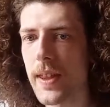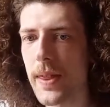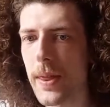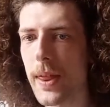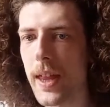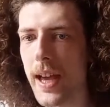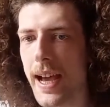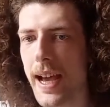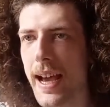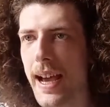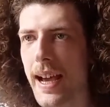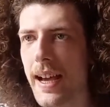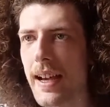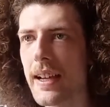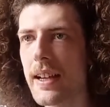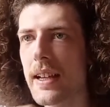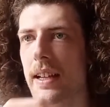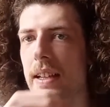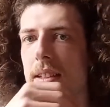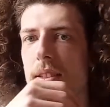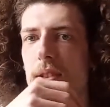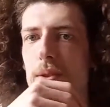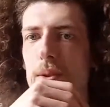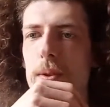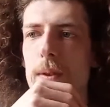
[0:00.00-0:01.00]
that
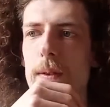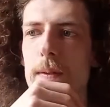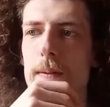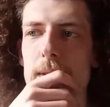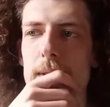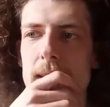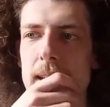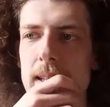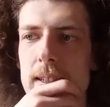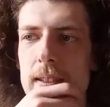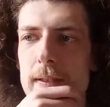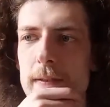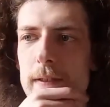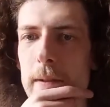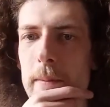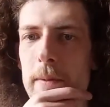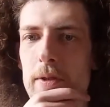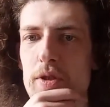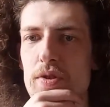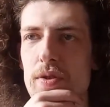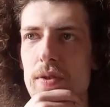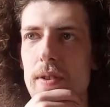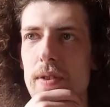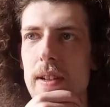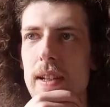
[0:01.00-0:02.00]
sort of sense of
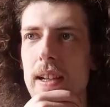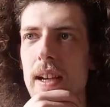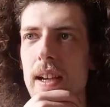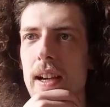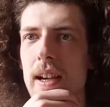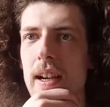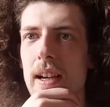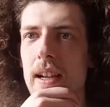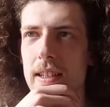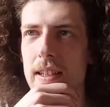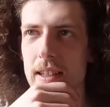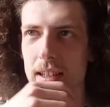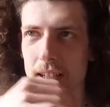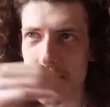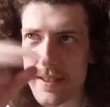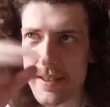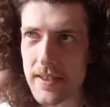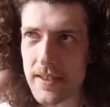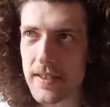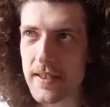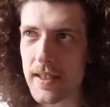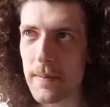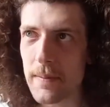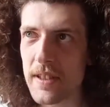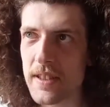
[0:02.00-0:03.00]
imagery. Kind of
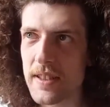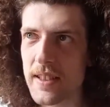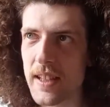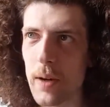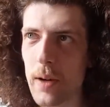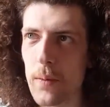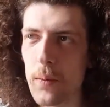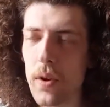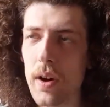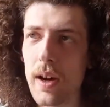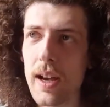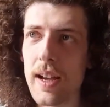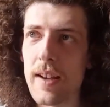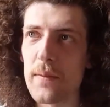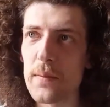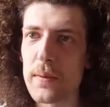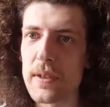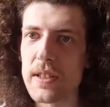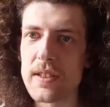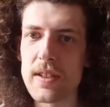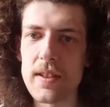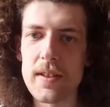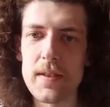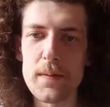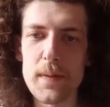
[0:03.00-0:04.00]
similar to that What Have We
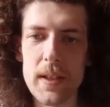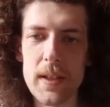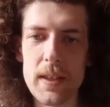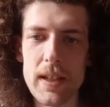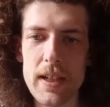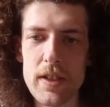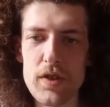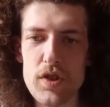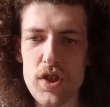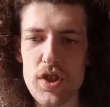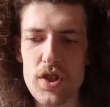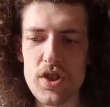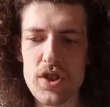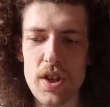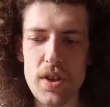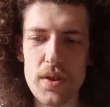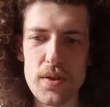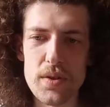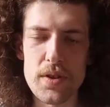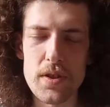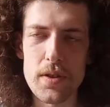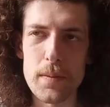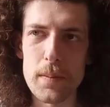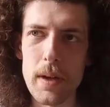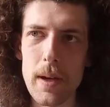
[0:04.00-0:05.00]
Sown thing that I just
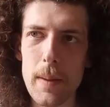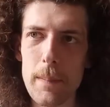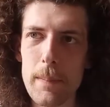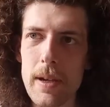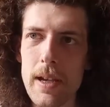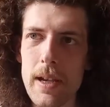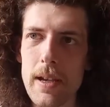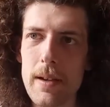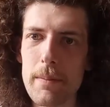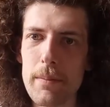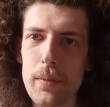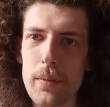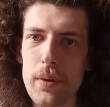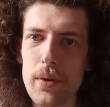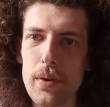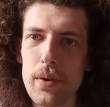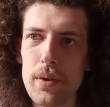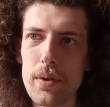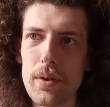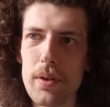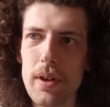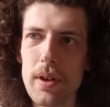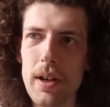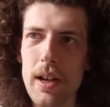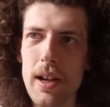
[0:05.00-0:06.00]
showed you, but a bit
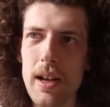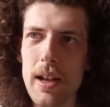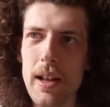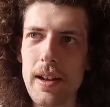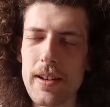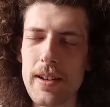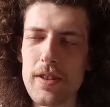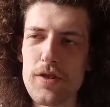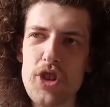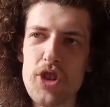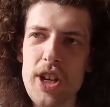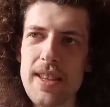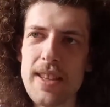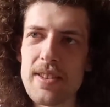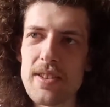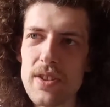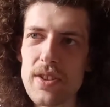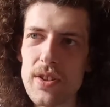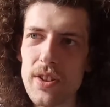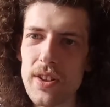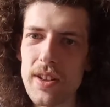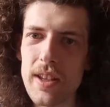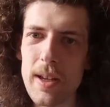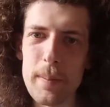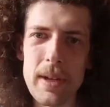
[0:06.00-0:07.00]
more
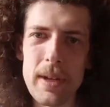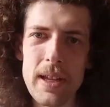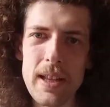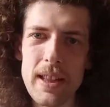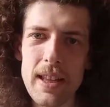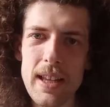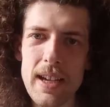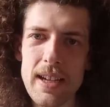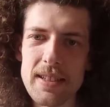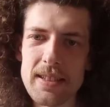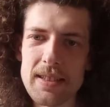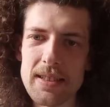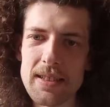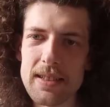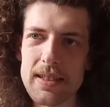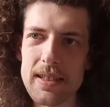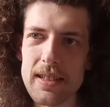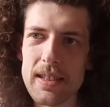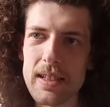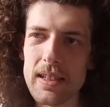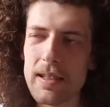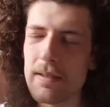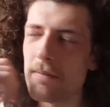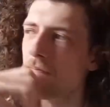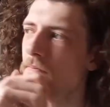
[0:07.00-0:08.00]
gentle, a bit less
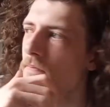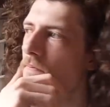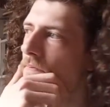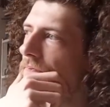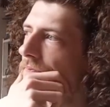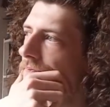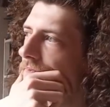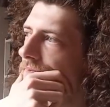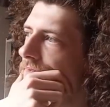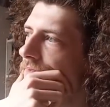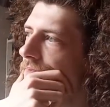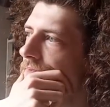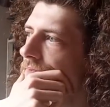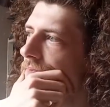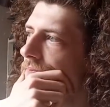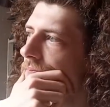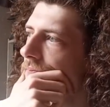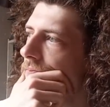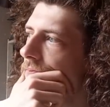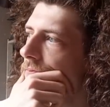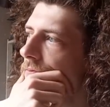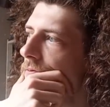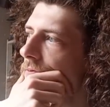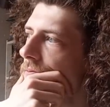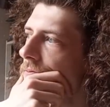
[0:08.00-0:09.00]

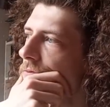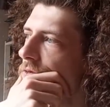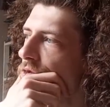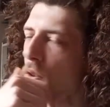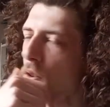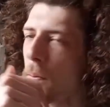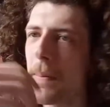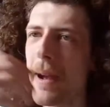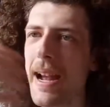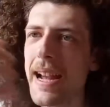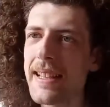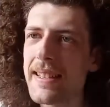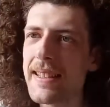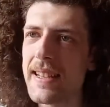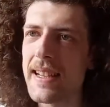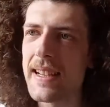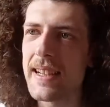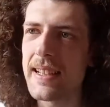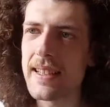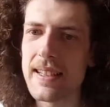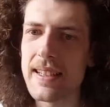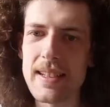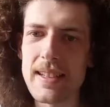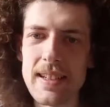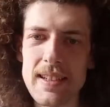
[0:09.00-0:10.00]

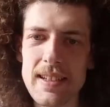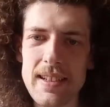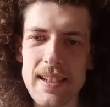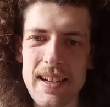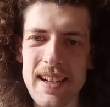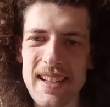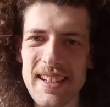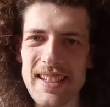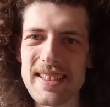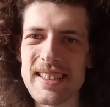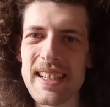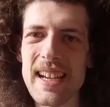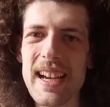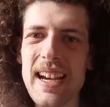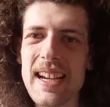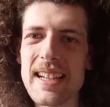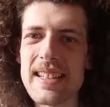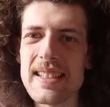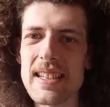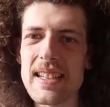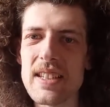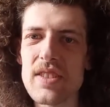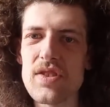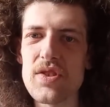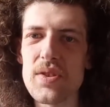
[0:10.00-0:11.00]
dramatic and
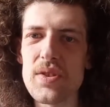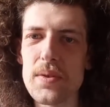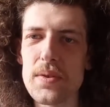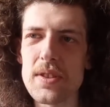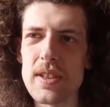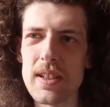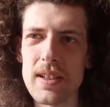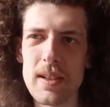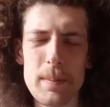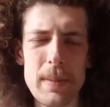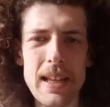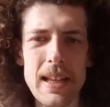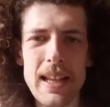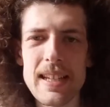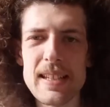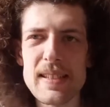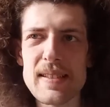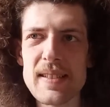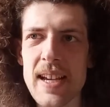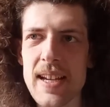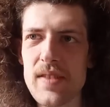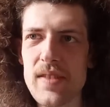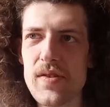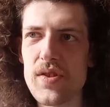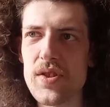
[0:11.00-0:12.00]
anxiety inducing, a bit less
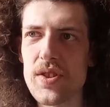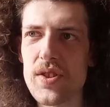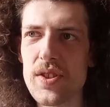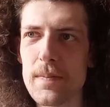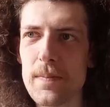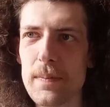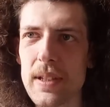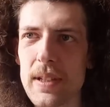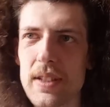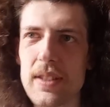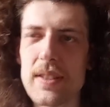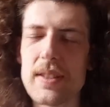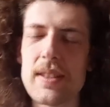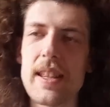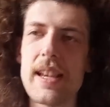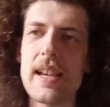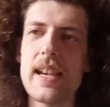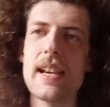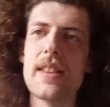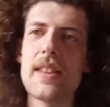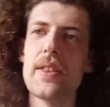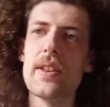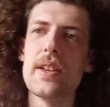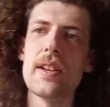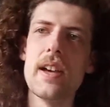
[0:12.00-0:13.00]
tension, because
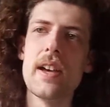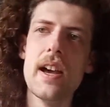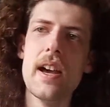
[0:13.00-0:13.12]
there the